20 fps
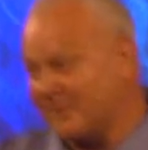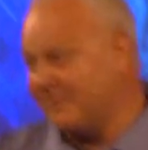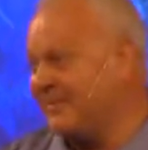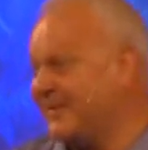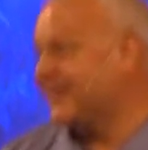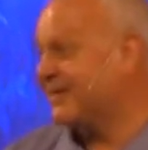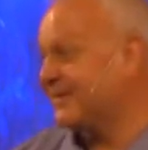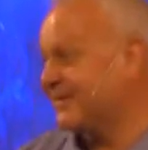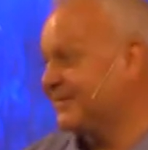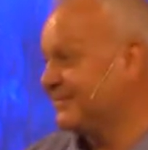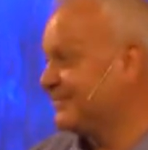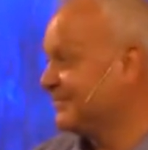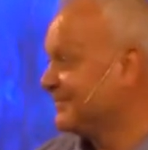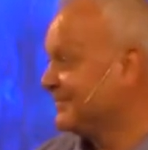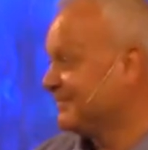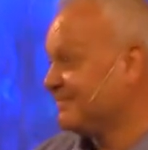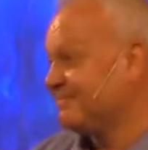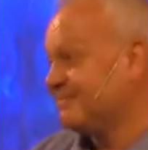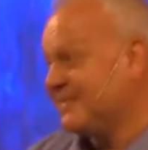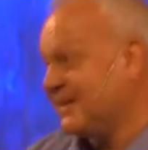myth?
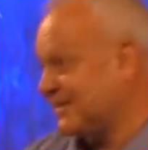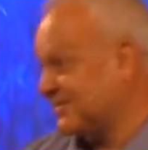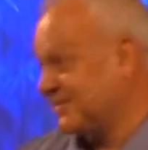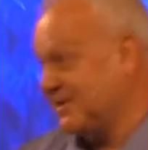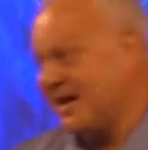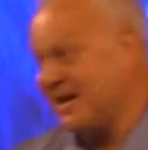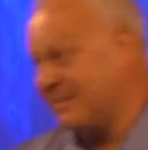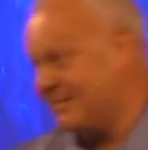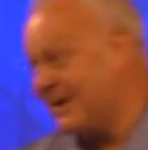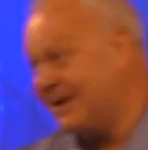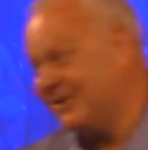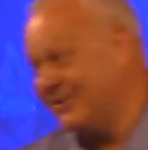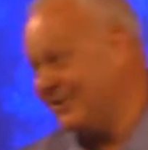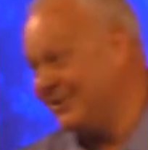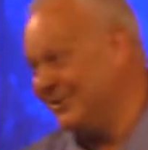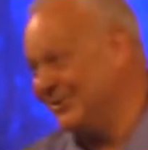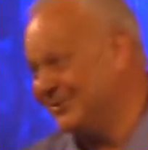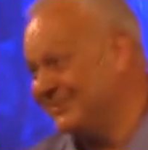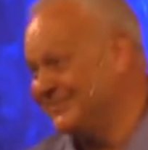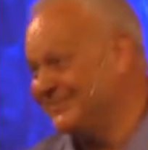It's not about
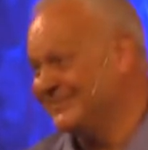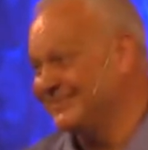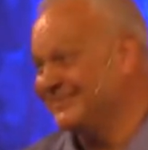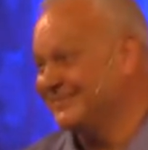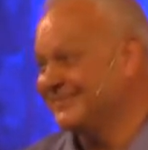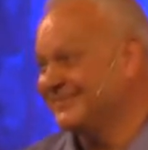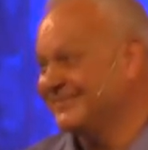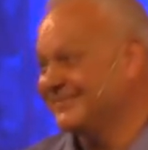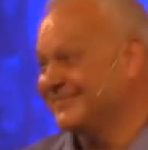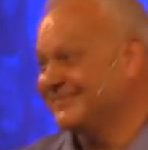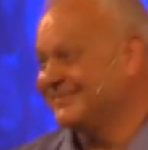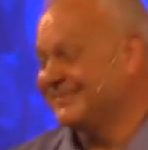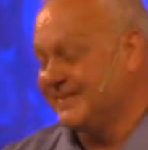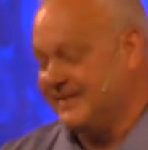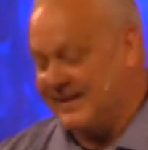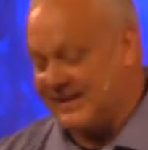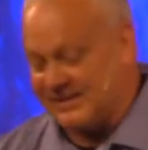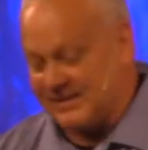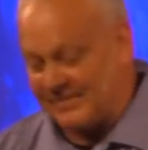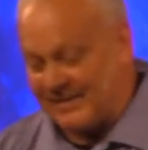you.
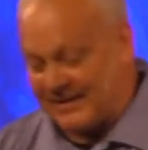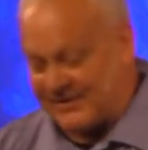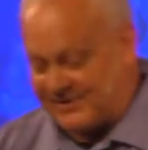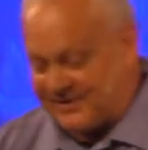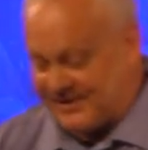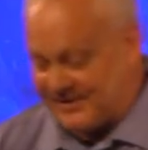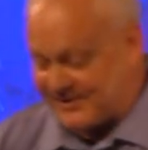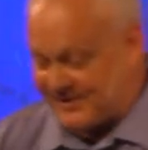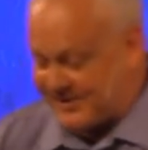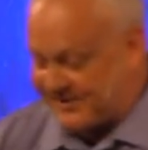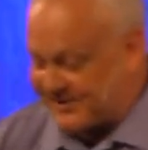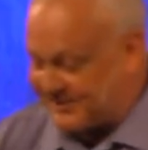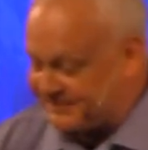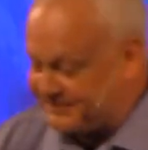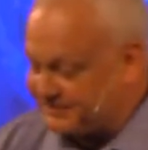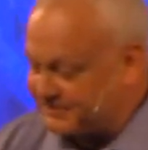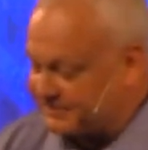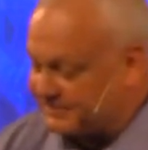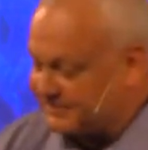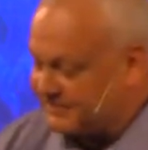It's about Jesus.
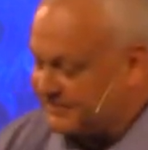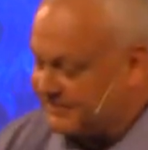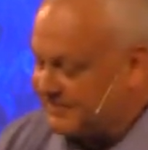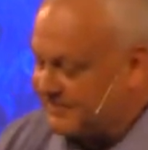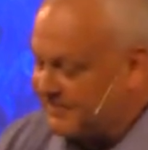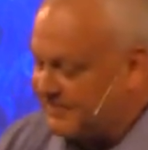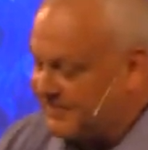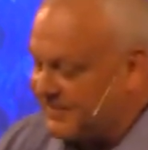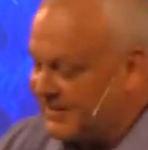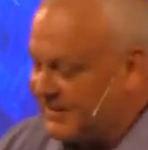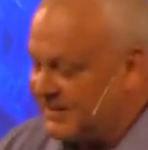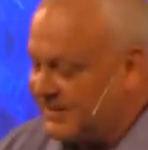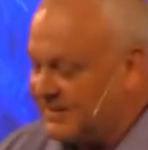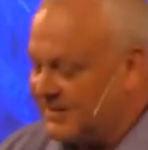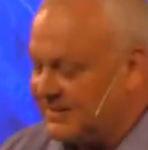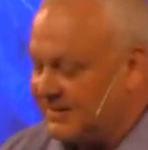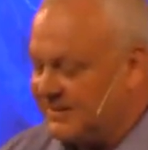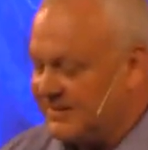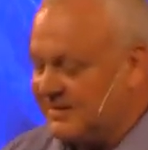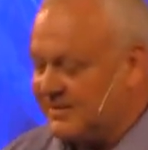
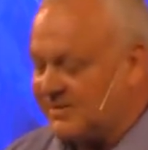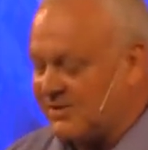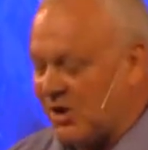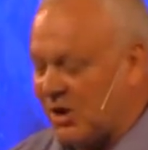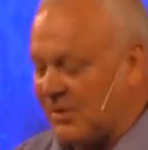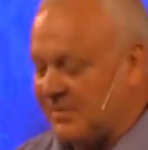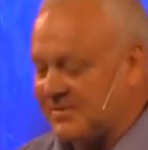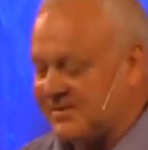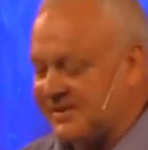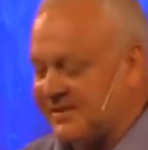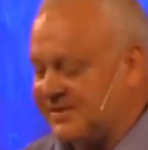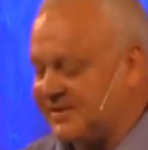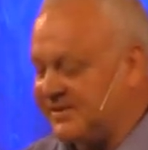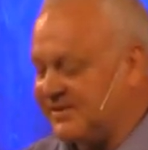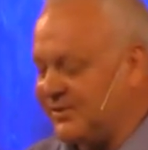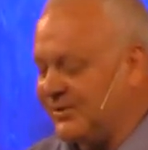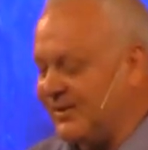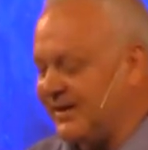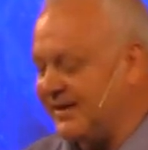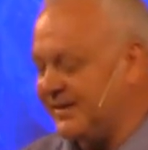Psalm
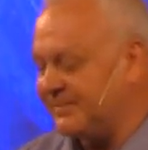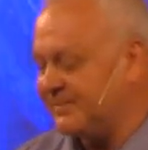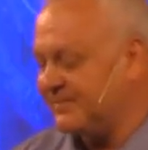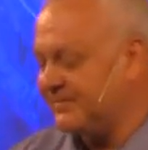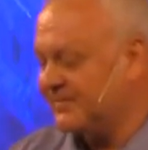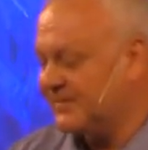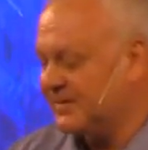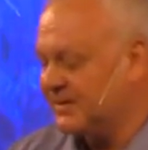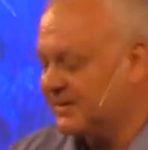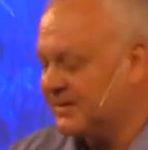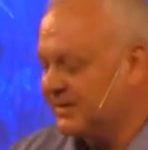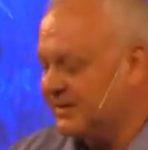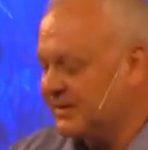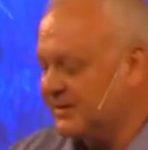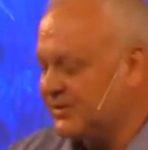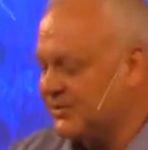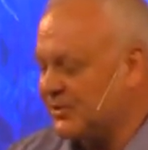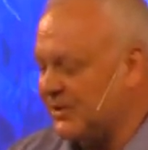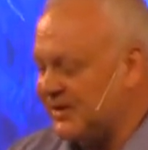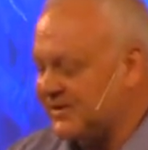62, 8.
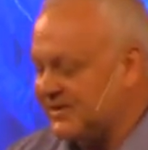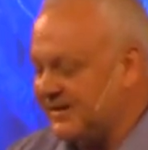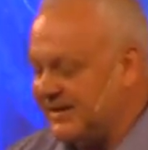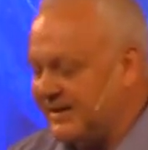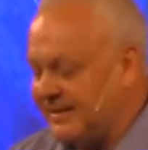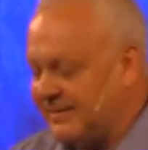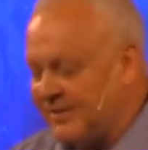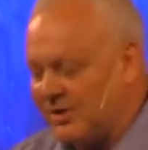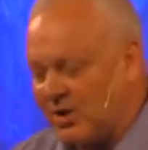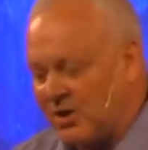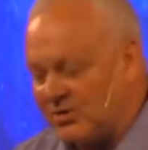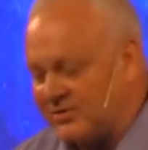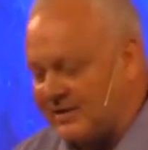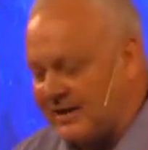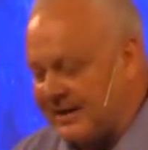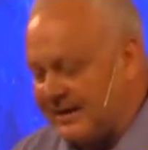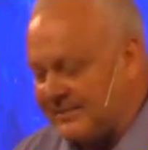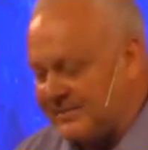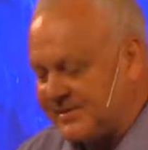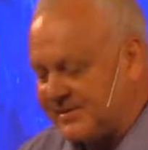Trust in him at all
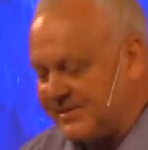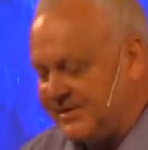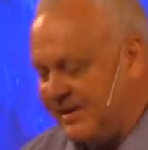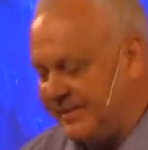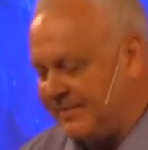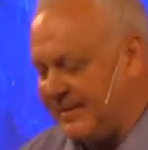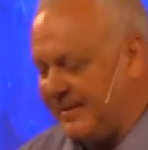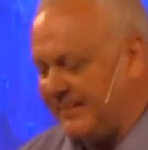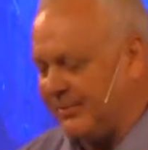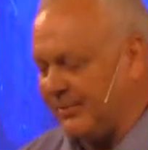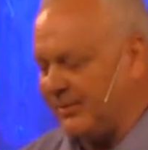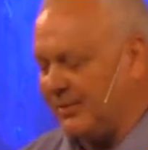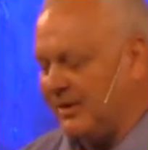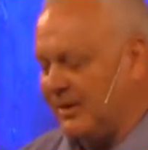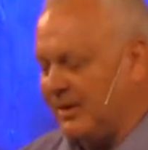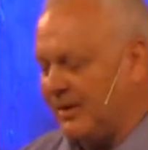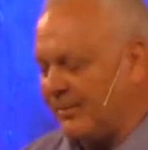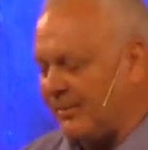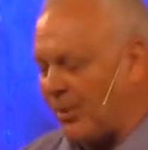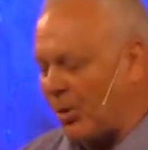times, ye people.
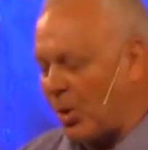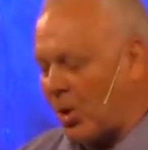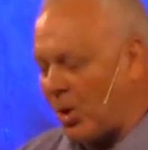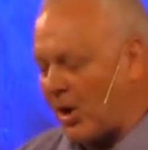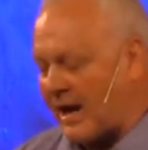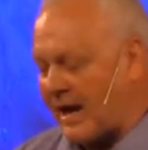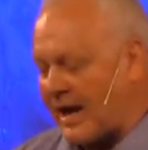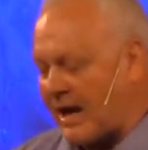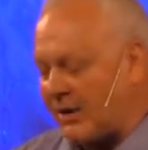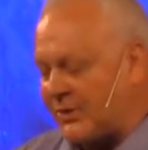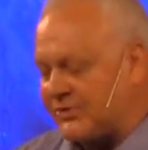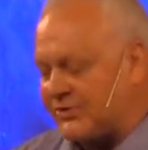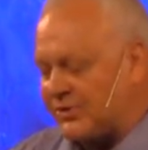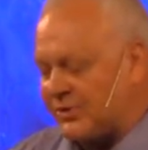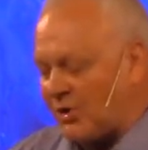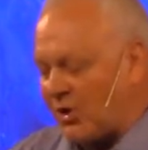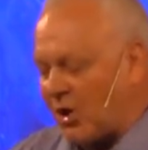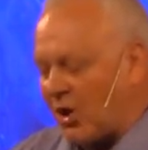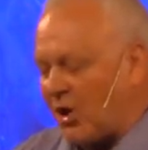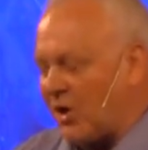Pour out
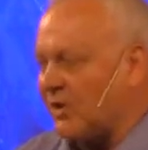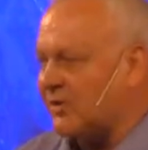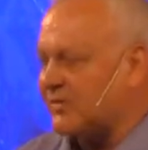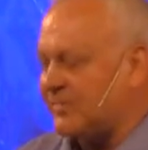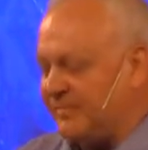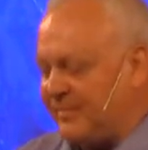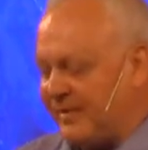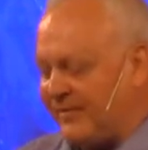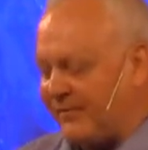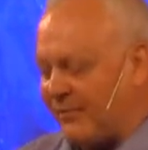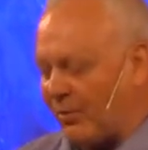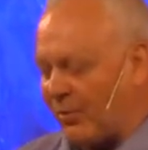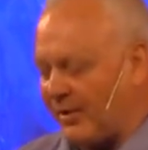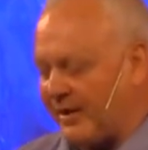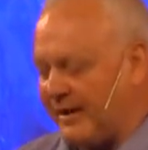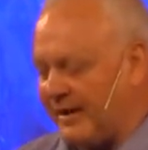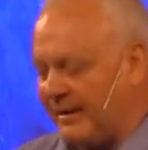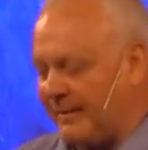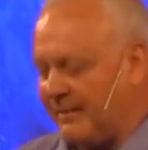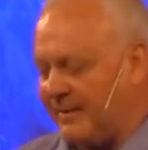your heart before
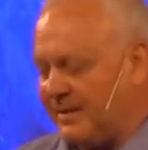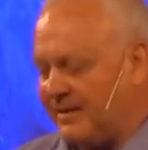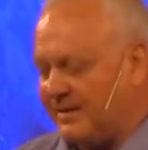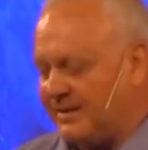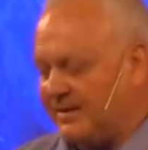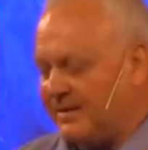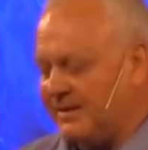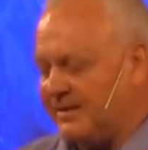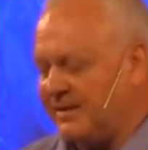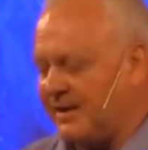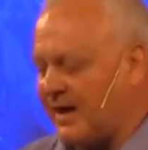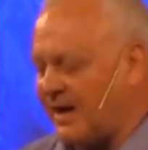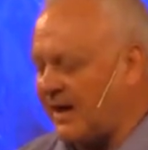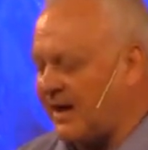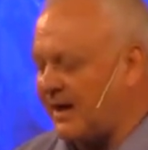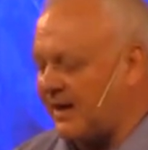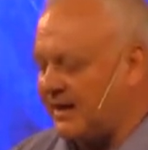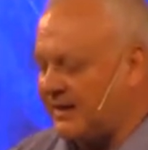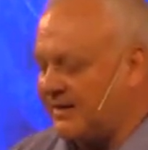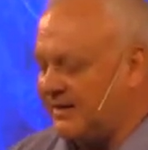him.
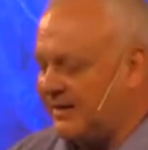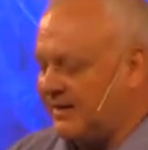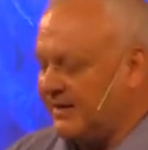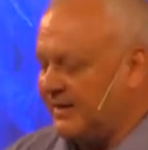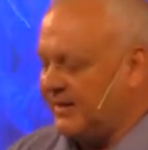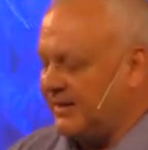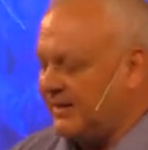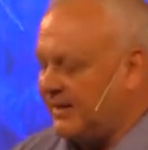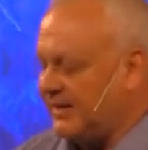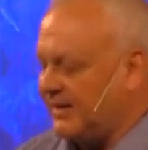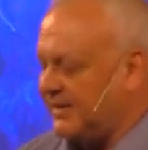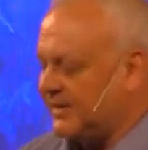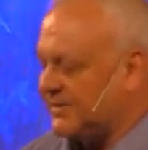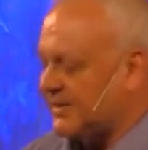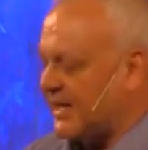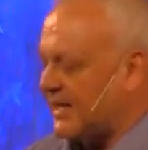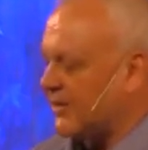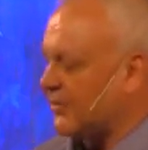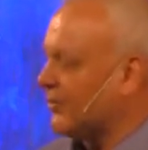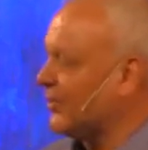God is
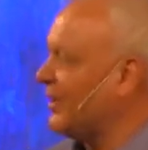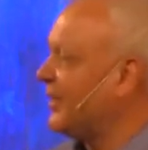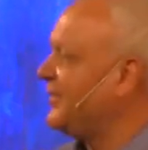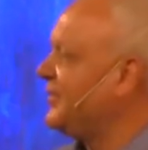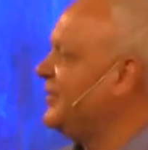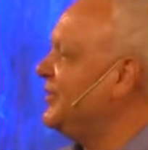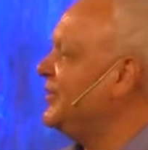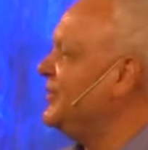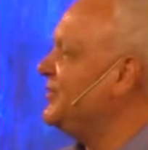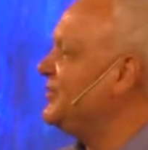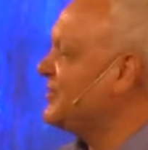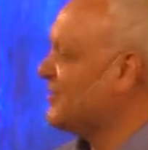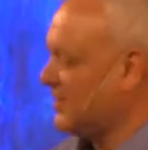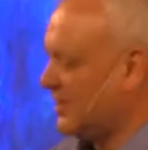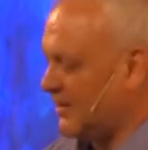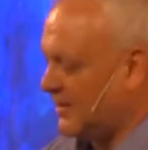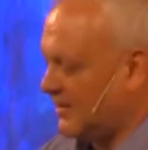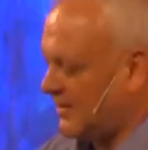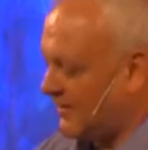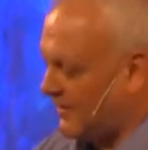a refuge
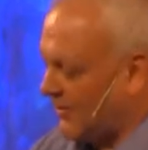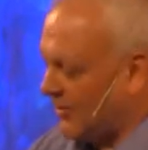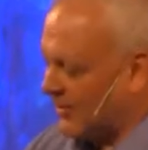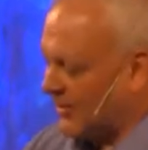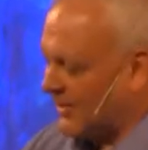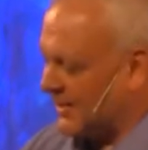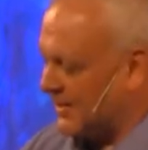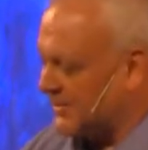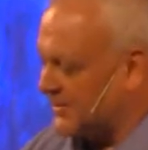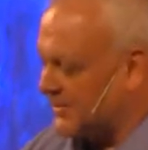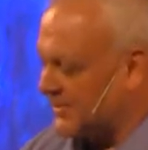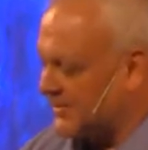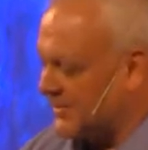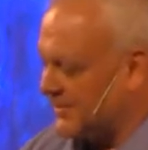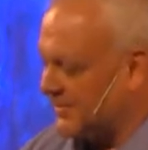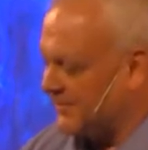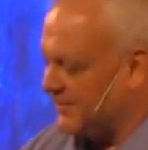for us.